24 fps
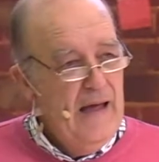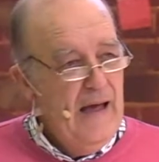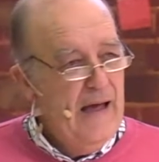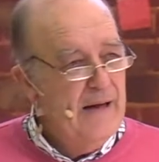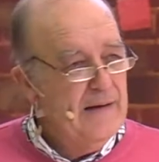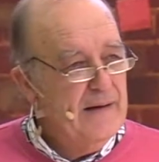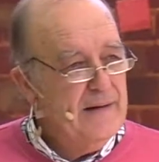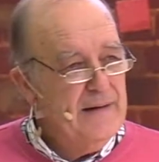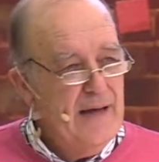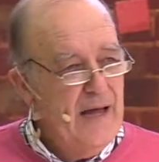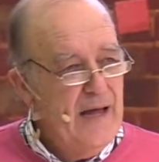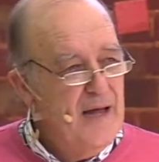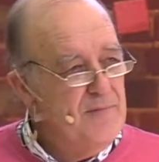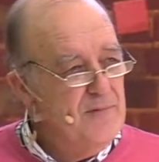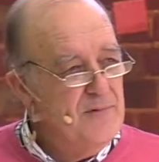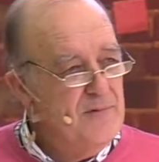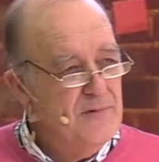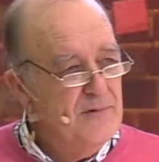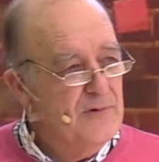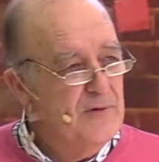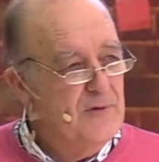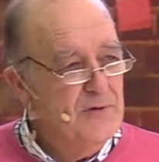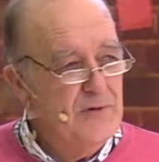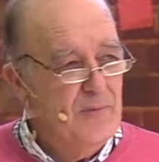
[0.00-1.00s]
And it came
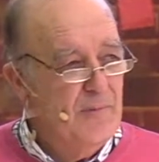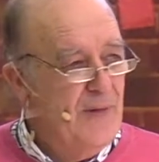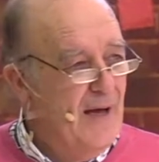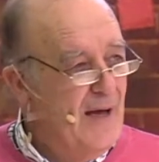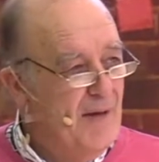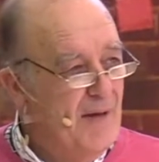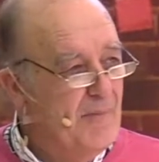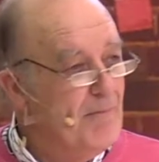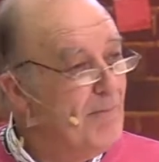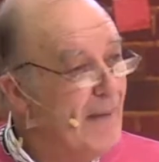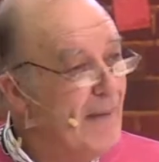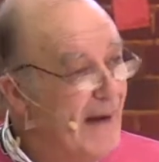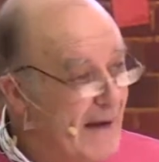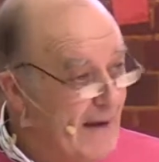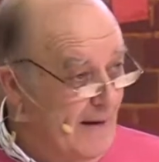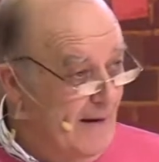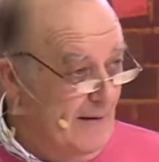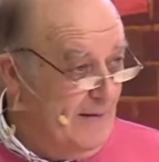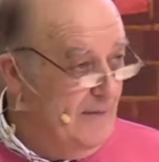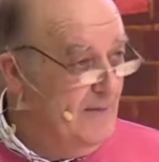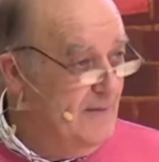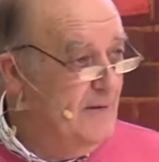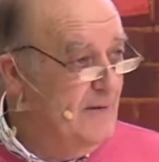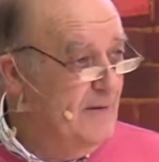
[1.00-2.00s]
to my
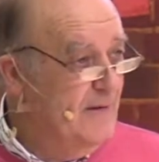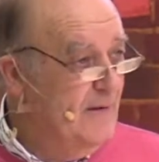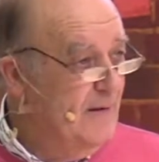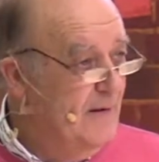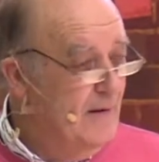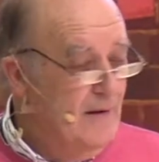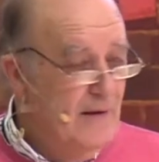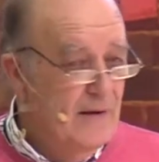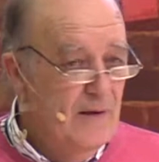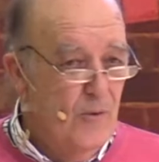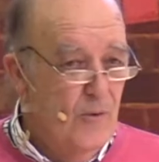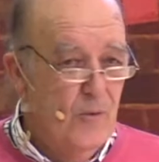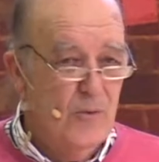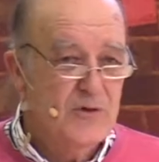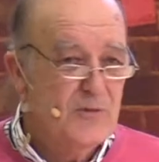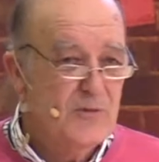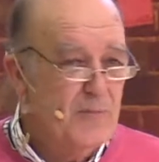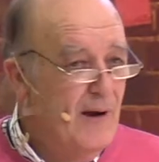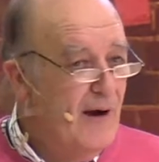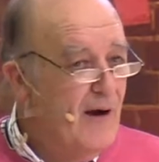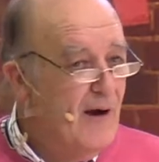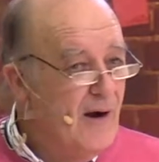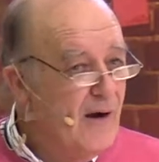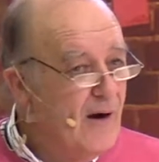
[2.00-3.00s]
mind, or to
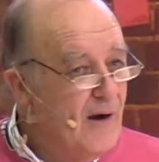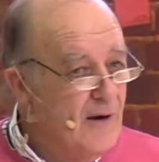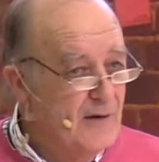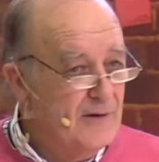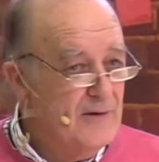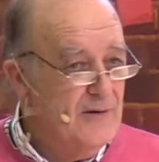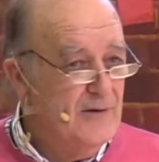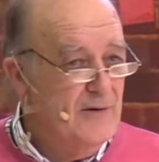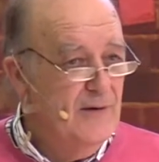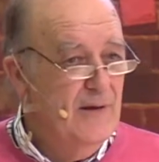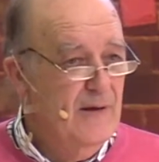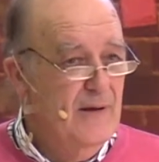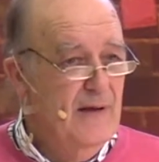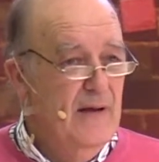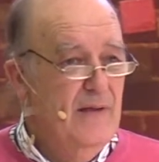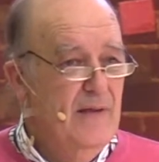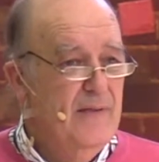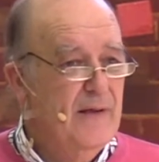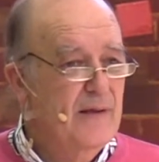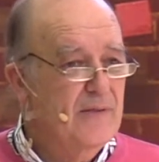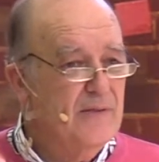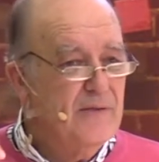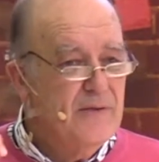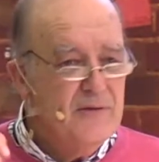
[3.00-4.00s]
my heart,
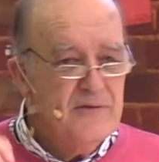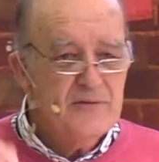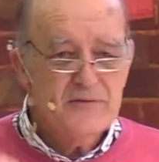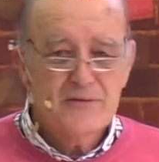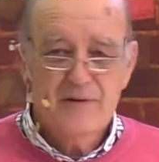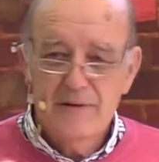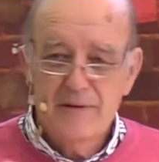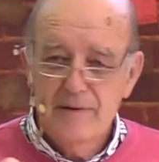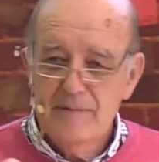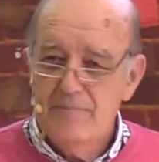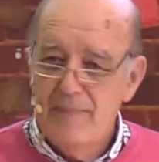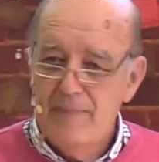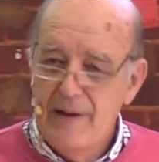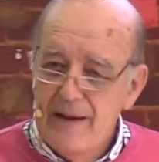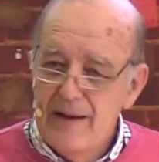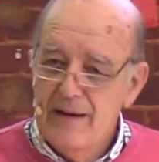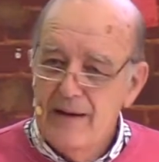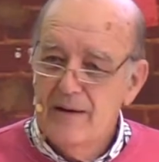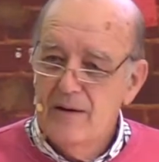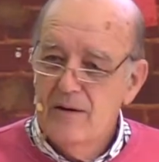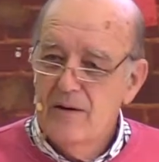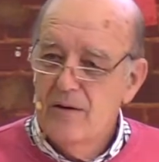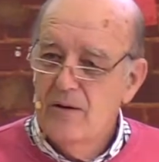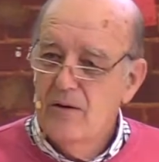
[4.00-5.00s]
that this
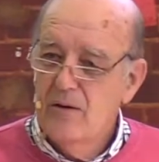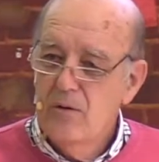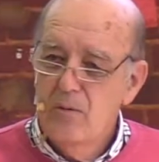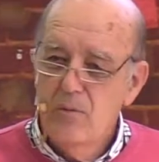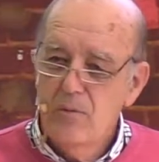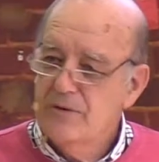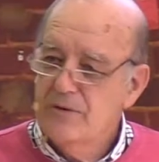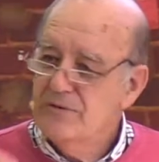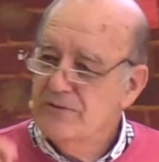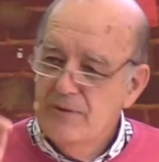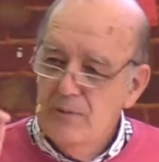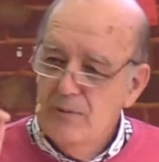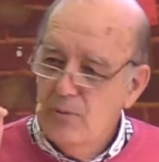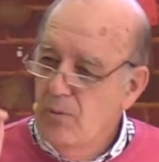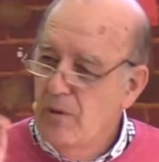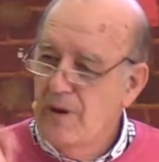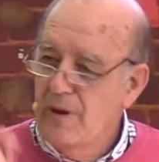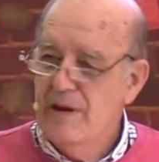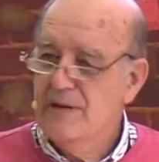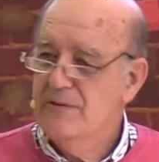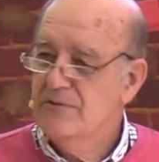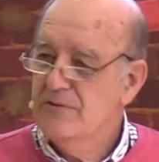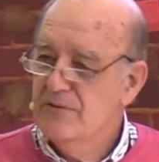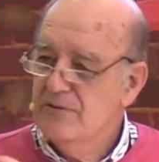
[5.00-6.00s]
man was the
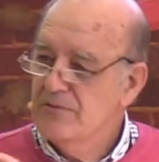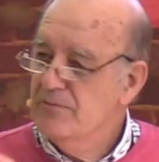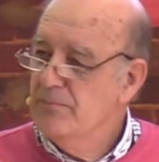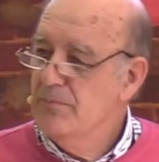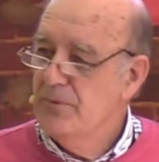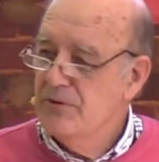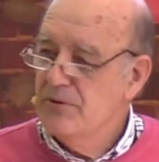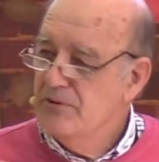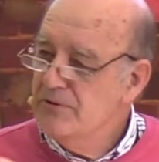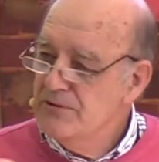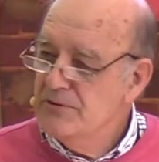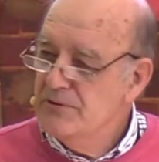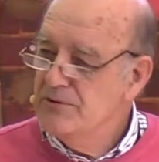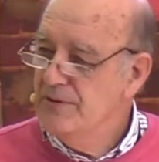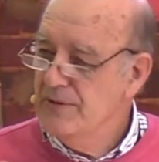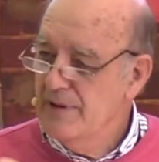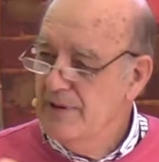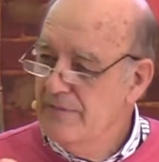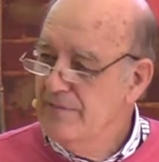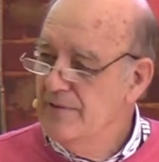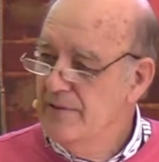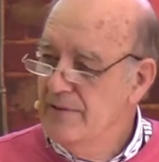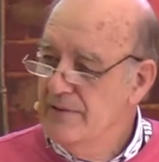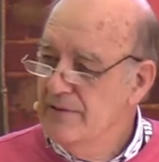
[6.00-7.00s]
wisest person that
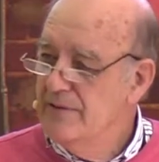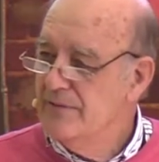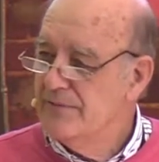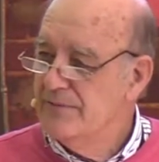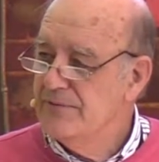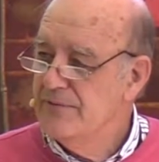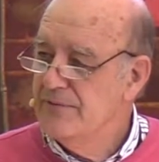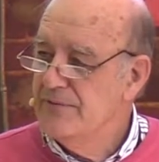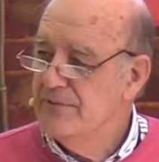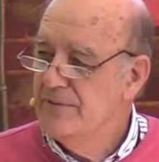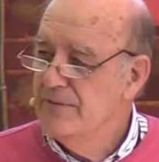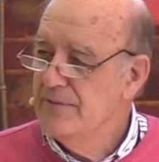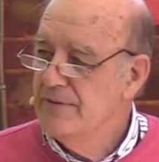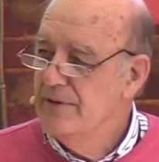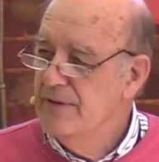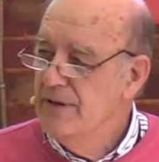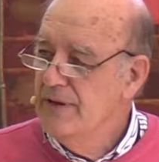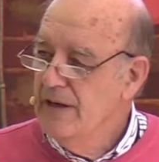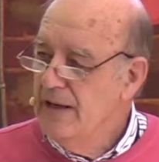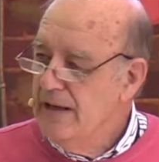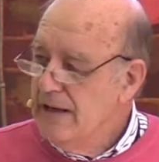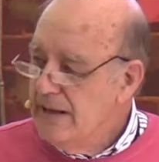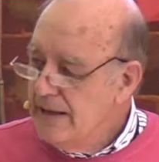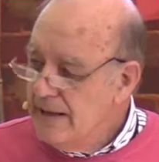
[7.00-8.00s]
ever lived.
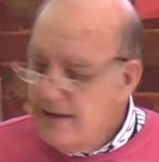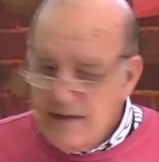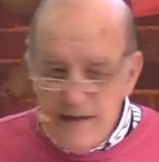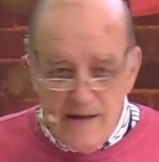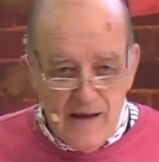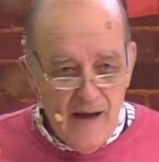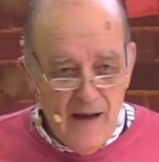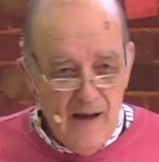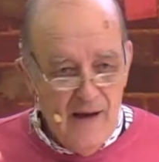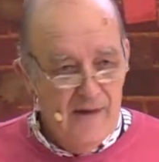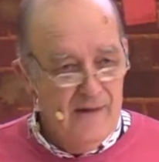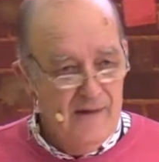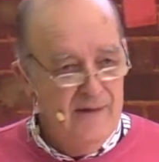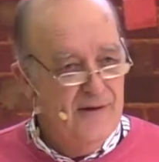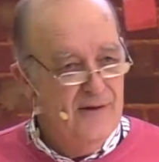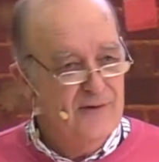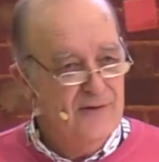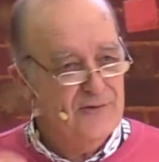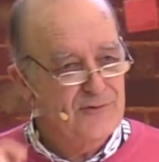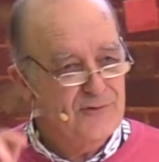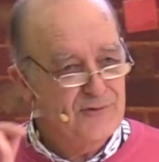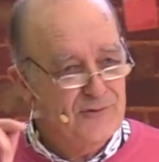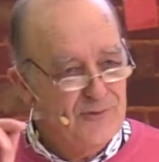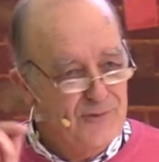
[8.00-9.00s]
He
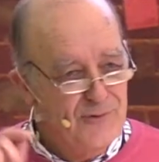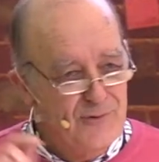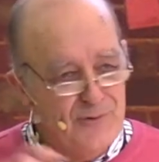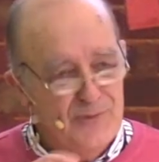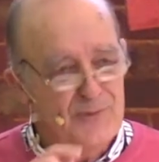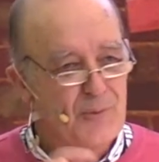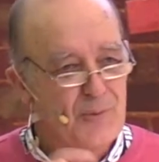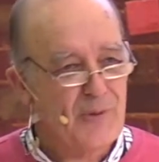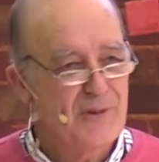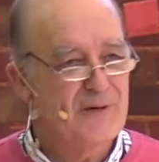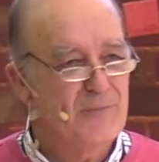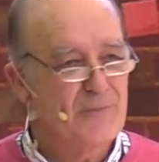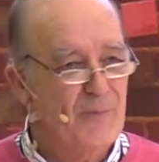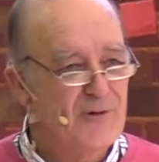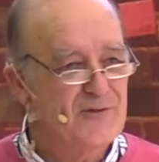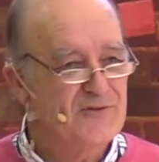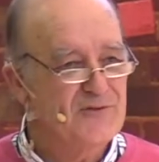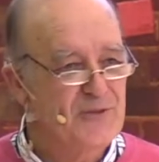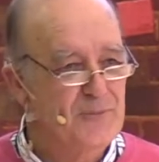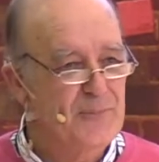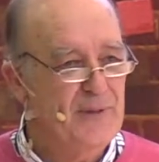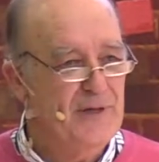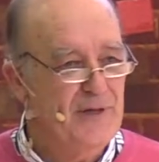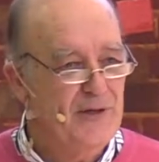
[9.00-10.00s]
understood what it was
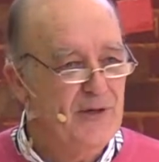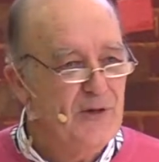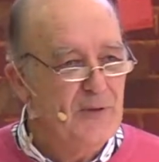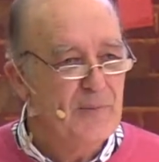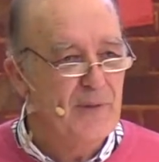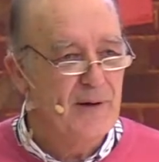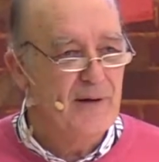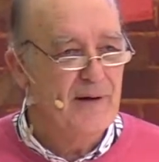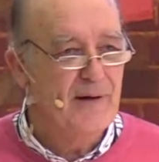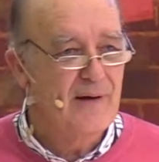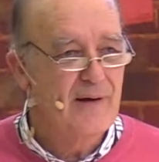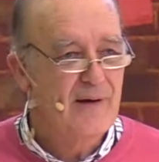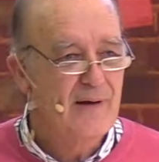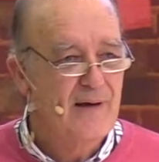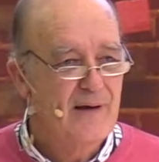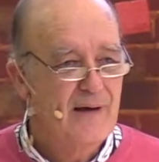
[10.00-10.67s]
to be human